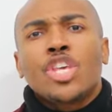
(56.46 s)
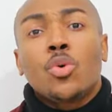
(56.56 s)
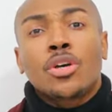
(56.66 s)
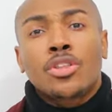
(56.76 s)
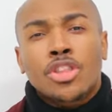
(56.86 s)
You
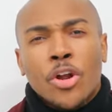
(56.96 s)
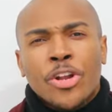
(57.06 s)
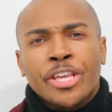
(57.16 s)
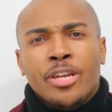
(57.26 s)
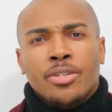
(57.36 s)
are
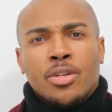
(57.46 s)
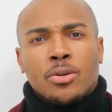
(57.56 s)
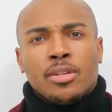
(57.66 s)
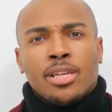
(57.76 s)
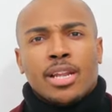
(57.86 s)
30 years
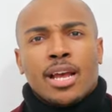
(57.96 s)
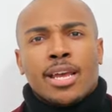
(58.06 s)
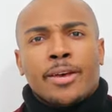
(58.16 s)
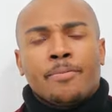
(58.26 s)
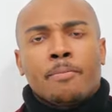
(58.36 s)
older than I
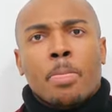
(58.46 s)
am.